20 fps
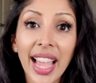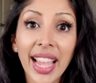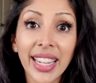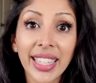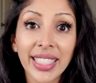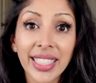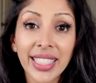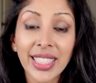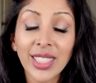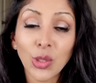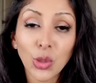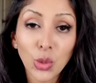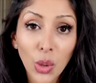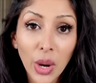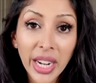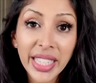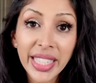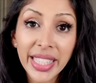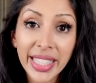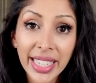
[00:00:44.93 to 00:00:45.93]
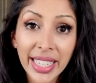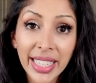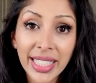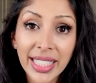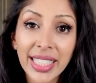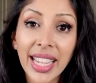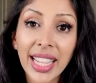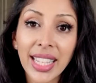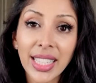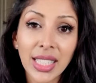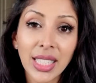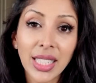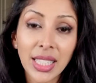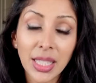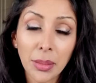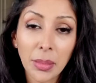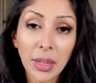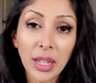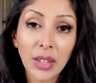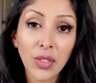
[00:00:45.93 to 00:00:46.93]
And dry skin tends
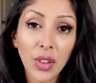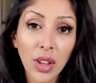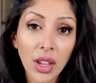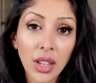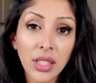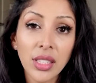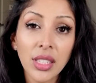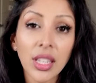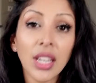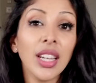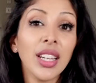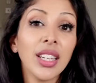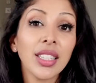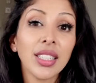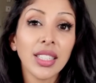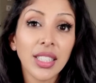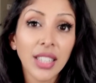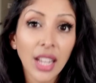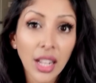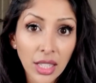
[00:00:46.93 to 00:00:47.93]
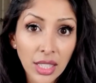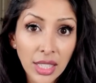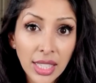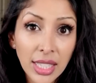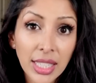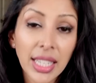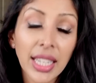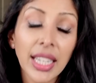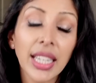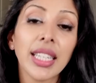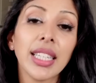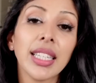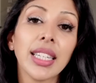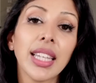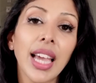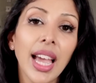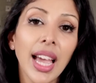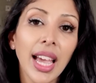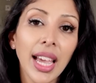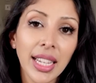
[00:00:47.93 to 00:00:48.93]
to mean for us dull
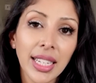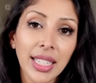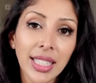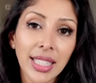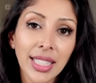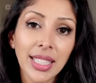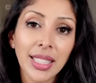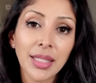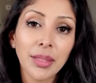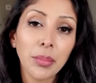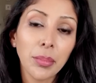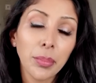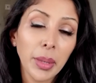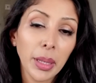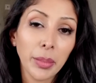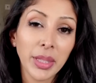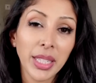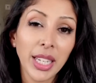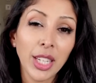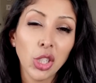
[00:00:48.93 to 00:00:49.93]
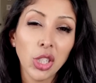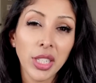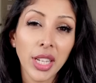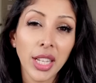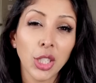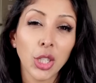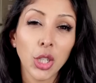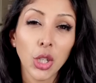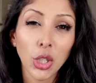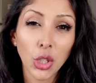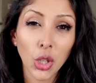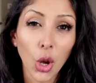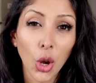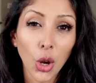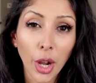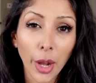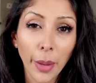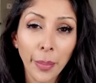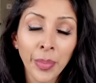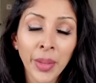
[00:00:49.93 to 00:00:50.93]
skin, and pigmentation tends to look darker.